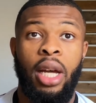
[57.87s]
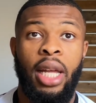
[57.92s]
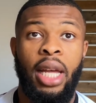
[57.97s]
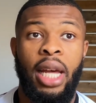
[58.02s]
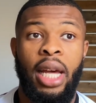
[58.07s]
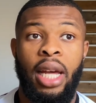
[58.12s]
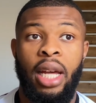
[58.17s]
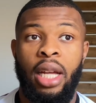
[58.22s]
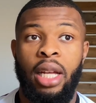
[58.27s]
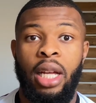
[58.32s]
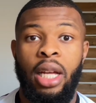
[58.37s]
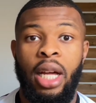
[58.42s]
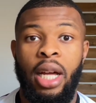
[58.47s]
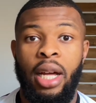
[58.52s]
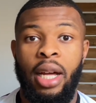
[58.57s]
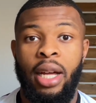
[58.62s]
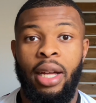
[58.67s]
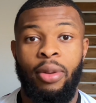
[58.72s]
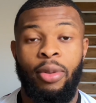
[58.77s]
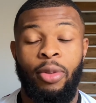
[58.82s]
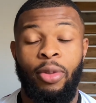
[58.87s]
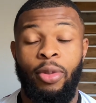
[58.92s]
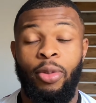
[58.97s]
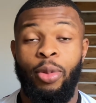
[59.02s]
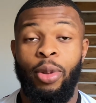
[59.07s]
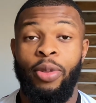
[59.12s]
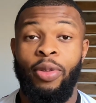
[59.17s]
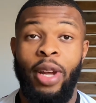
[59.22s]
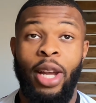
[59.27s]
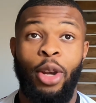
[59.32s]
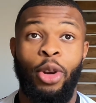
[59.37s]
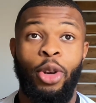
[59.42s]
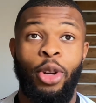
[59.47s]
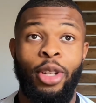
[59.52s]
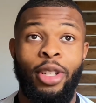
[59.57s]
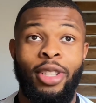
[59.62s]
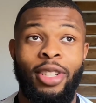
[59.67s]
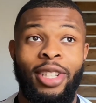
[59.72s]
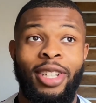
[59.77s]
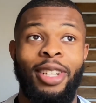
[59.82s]
Yeah, we thank
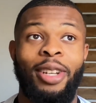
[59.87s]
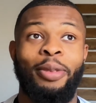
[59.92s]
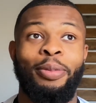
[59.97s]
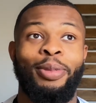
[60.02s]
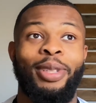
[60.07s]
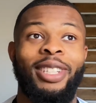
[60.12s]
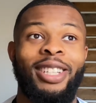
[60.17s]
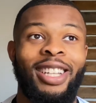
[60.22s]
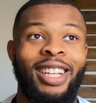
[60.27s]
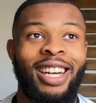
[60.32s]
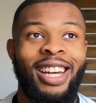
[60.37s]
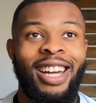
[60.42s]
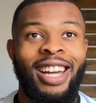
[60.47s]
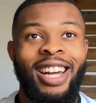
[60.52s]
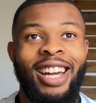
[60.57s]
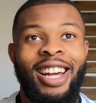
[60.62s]
God until